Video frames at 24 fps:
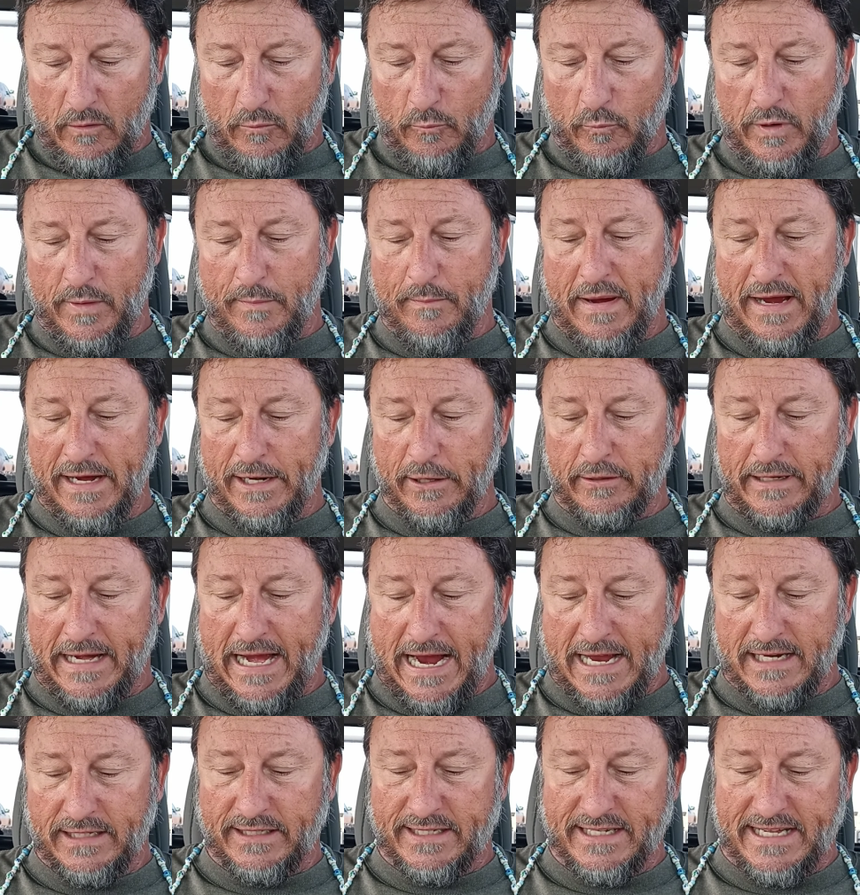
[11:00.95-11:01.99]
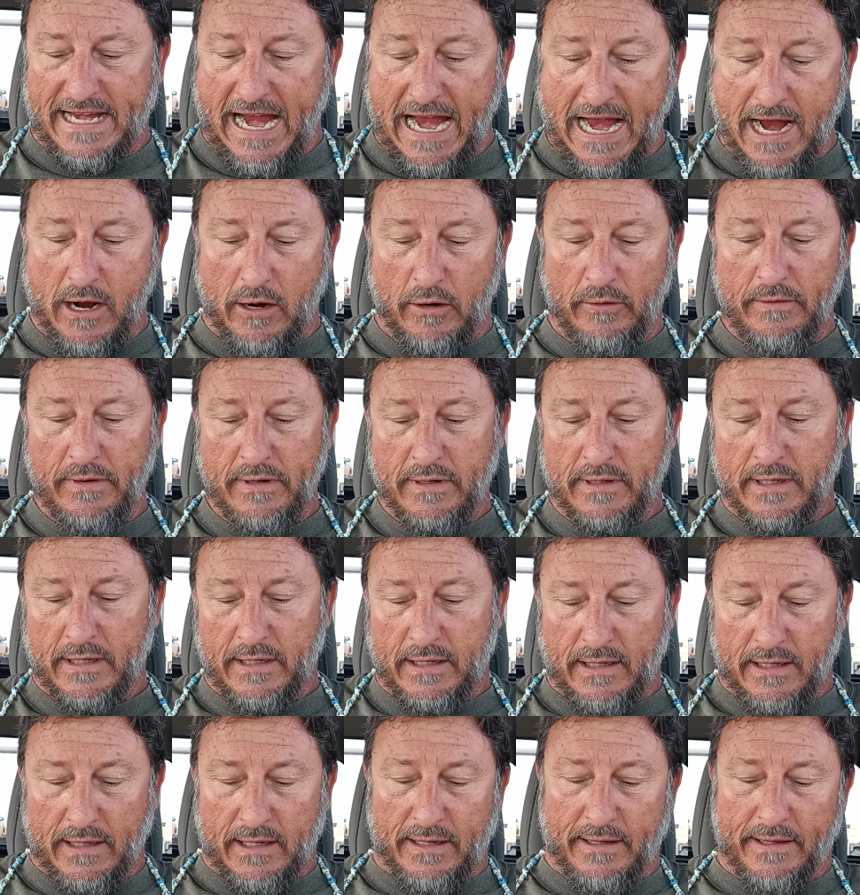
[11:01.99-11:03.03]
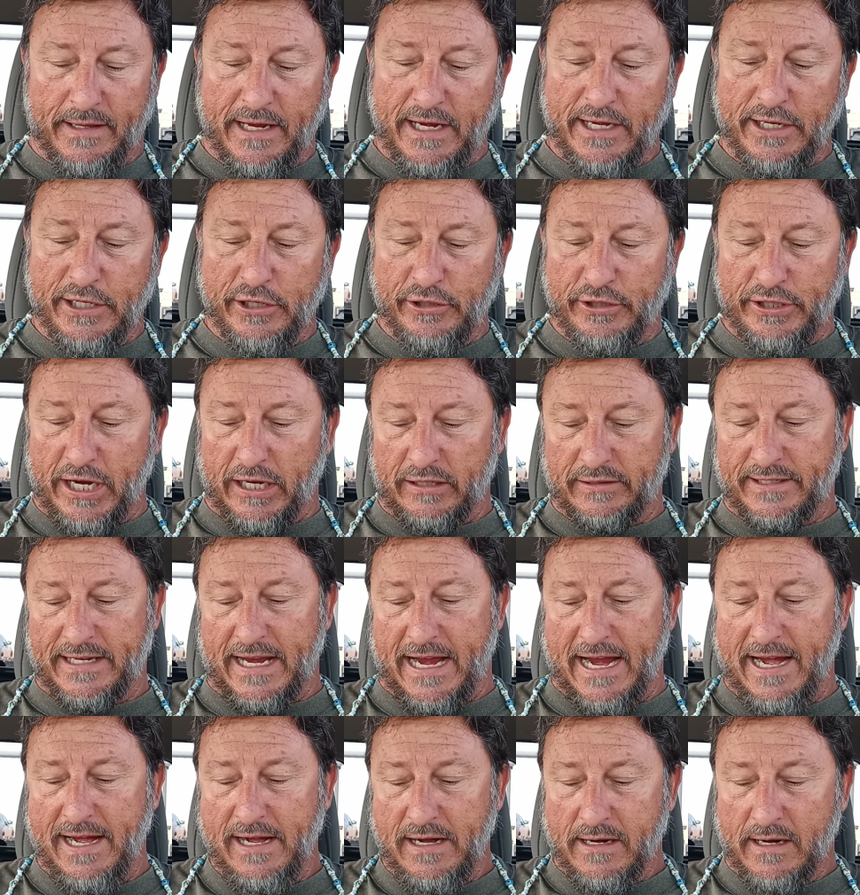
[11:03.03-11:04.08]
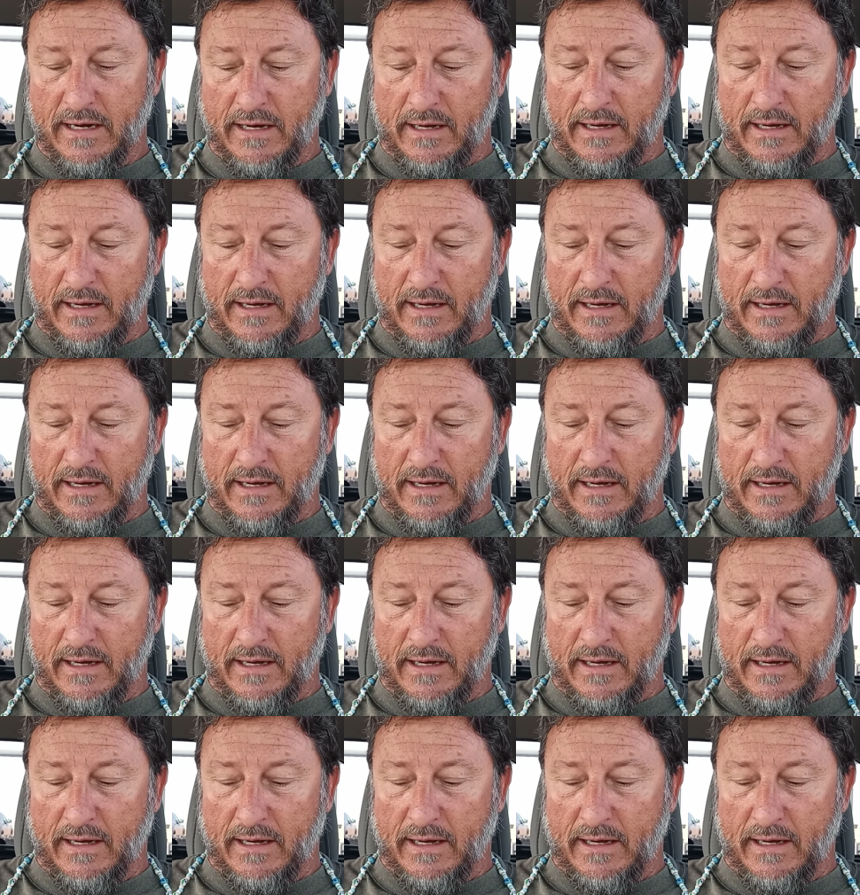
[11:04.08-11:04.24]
When men are cast down, then you shall say,